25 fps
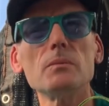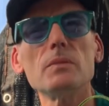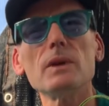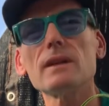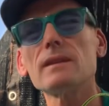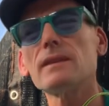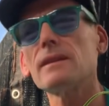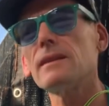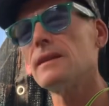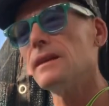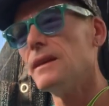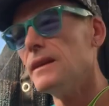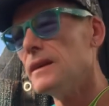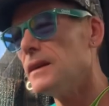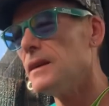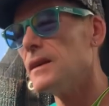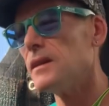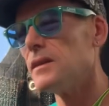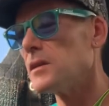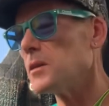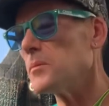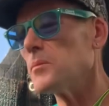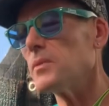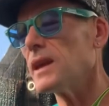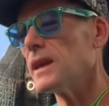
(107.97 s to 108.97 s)
but
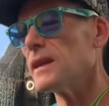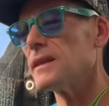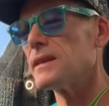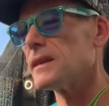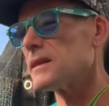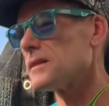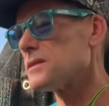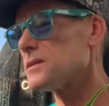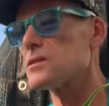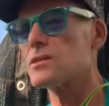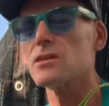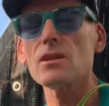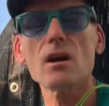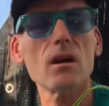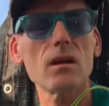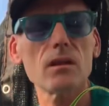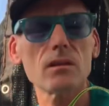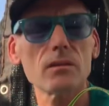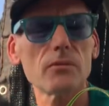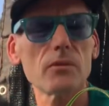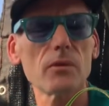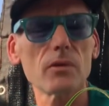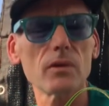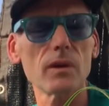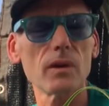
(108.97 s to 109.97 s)
the plant had
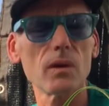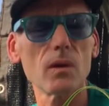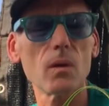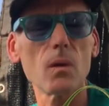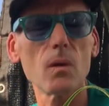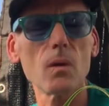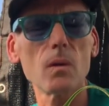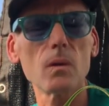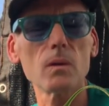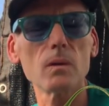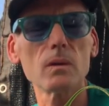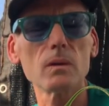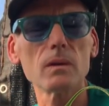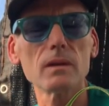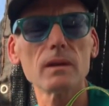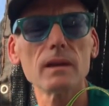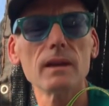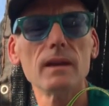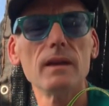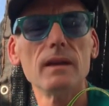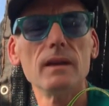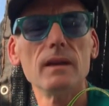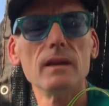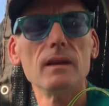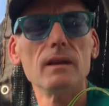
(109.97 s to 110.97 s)
stalled for a whole
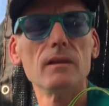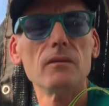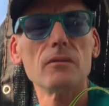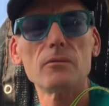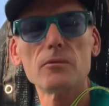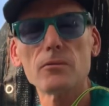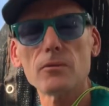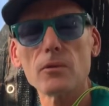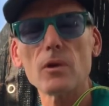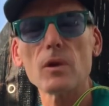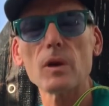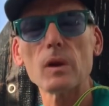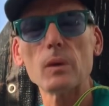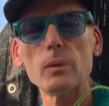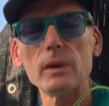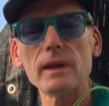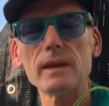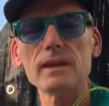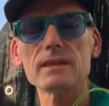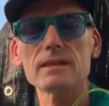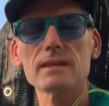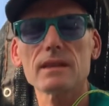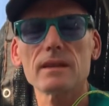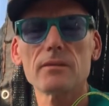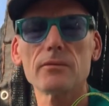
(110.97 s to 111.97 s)
4
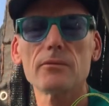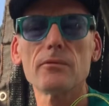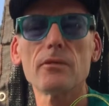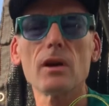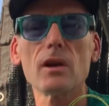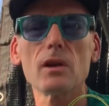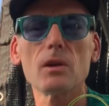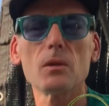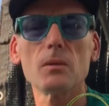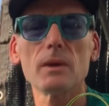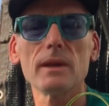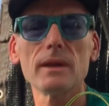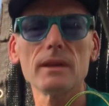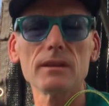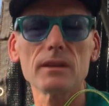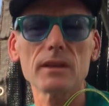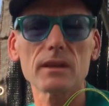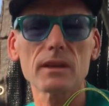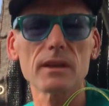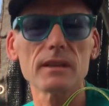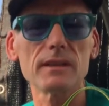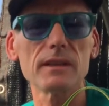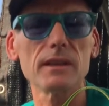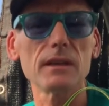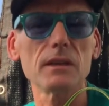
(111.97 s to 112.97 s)
weeks following the
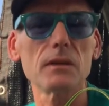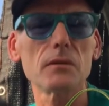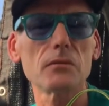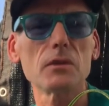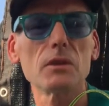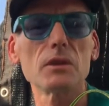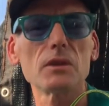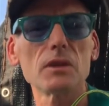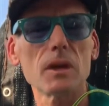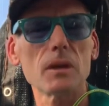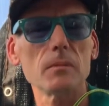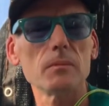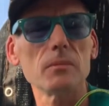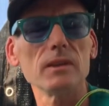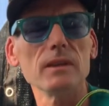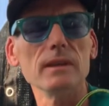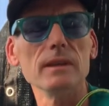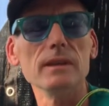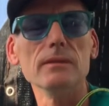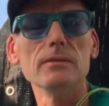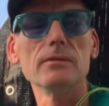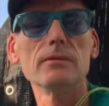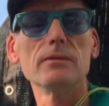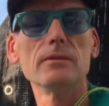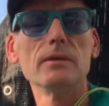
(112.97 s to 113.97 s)
cutting of the top
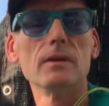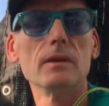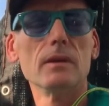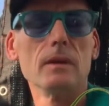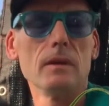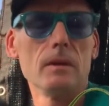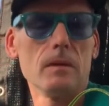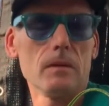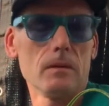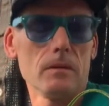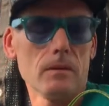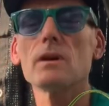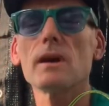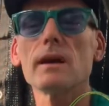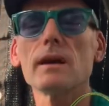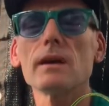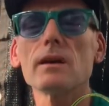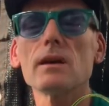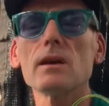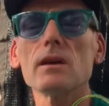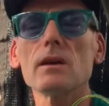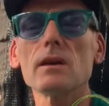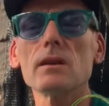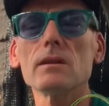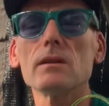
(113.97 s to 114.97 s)
leaf. So I
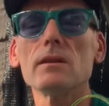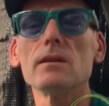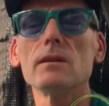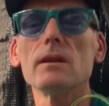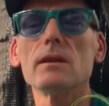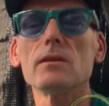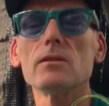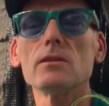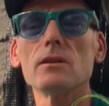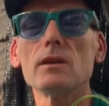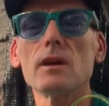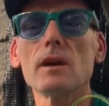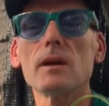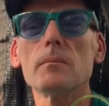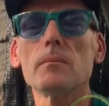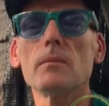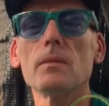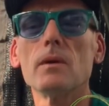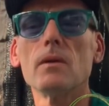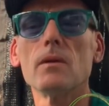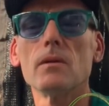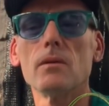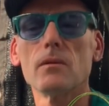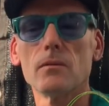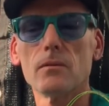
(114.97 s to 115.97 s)
cut the top
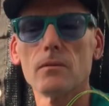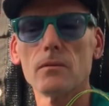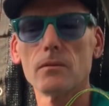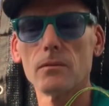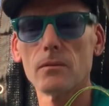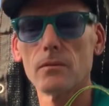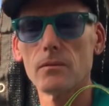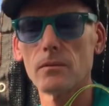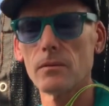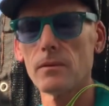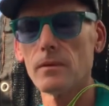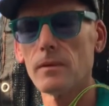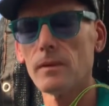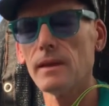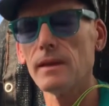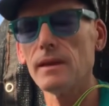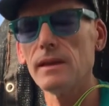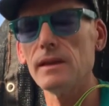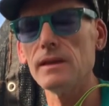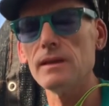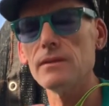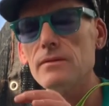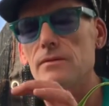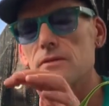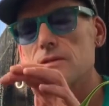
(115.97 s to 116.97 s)

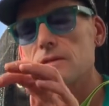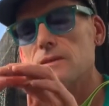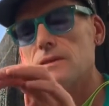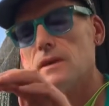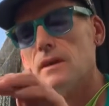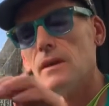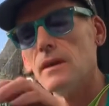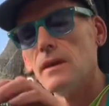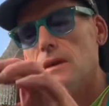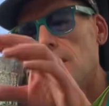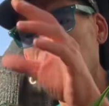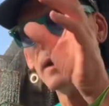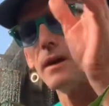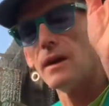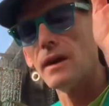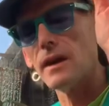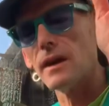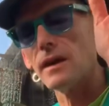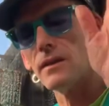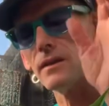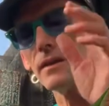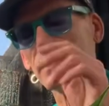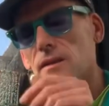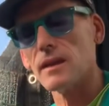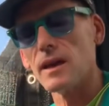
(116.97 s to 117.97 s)
leaves
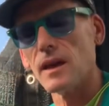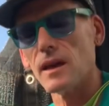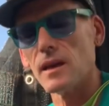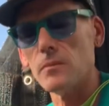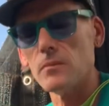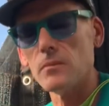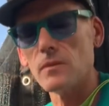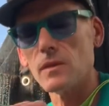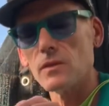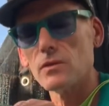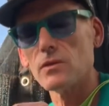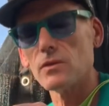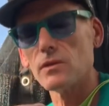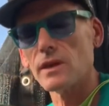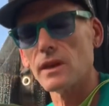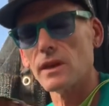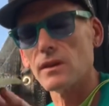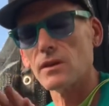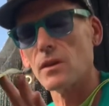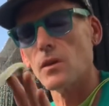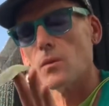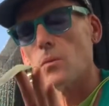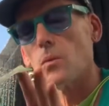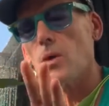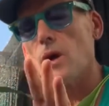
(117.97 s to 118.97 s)
at the time to
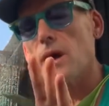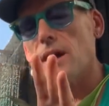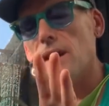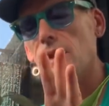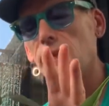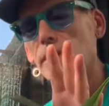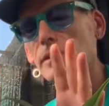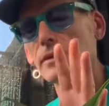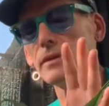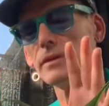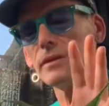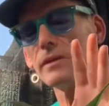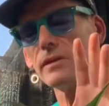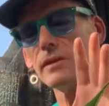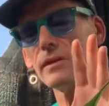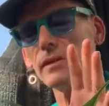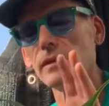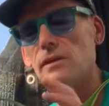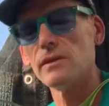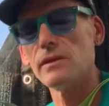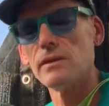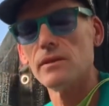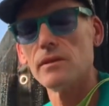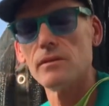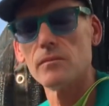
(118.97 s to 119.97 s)
get a
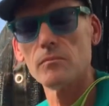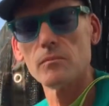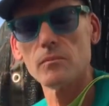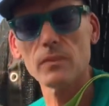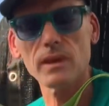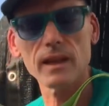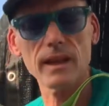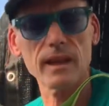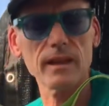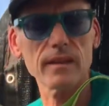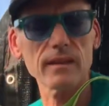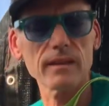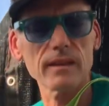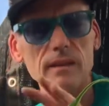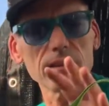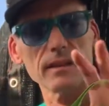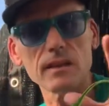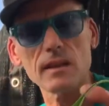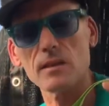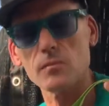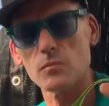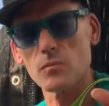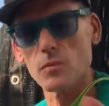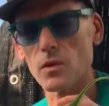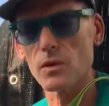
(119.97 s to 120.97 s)
wider plant and
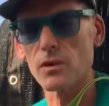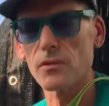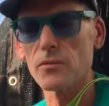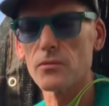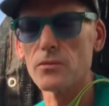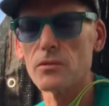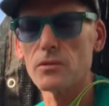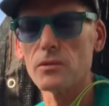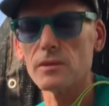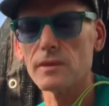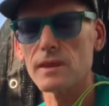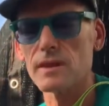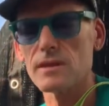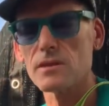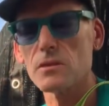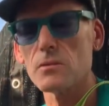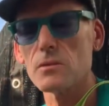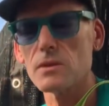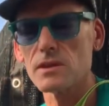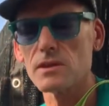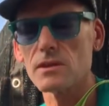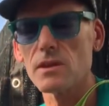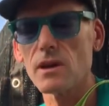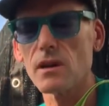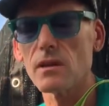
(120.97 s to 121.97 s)
get more fruit as a
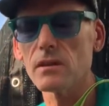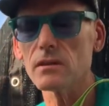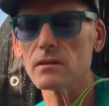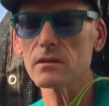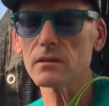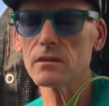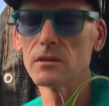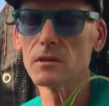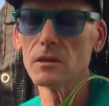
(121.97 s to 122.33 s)
result.